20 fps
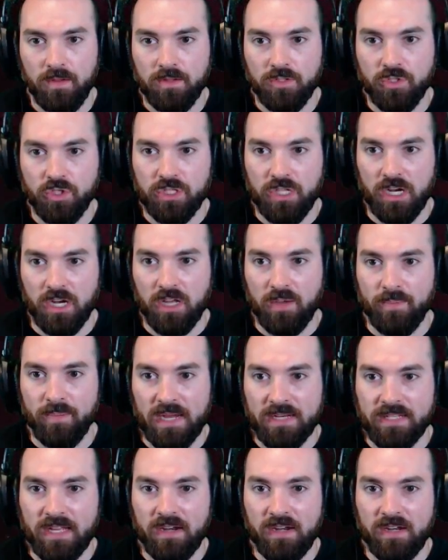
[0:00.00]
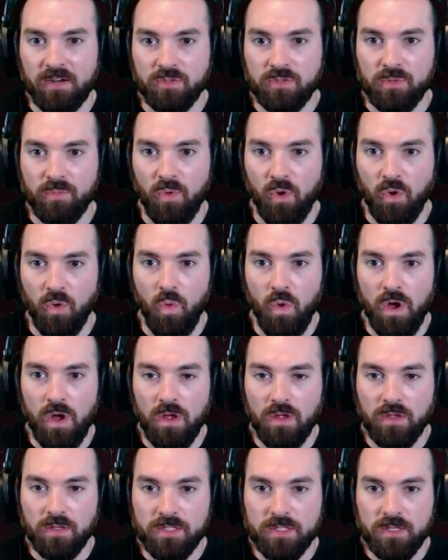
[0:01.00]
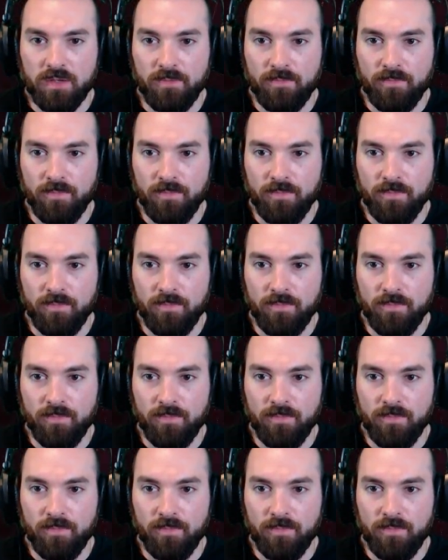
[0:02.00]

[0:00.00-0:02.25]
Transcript: Just got to come back down here with some more walls.